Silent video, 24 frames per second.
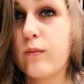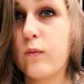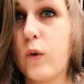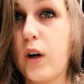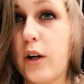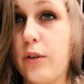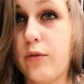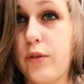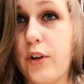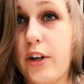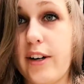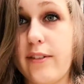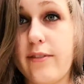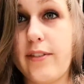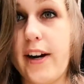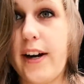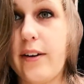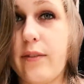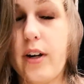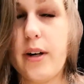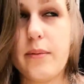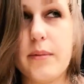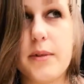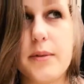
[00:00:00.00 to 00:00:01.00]

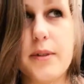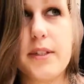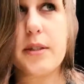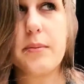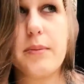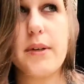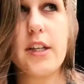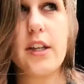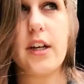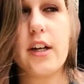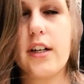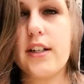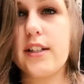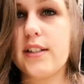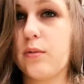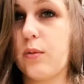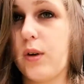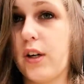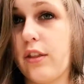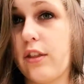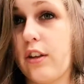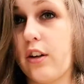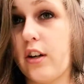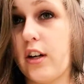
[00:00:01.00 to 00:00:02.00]
1.45 when I'm supposed to be there. It's
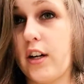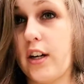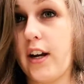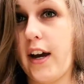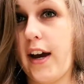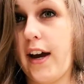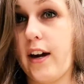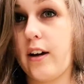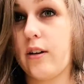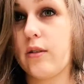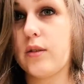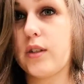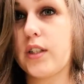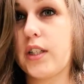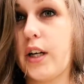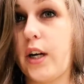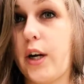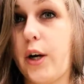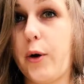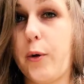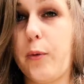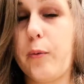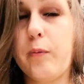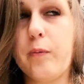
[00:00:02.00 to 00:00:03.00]
1.30 now,
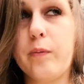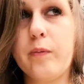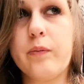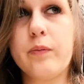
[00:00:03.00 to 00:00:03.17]
so